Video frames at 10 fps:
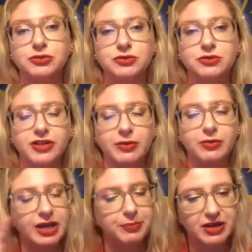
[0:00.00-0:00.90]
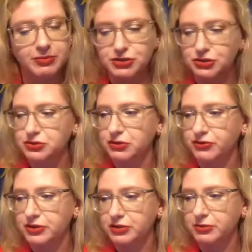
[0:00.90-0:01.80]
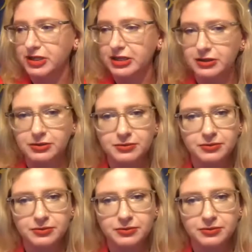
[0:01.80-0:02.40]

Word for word: North. And that's where I'm going Metro to be North tomorrow, so I will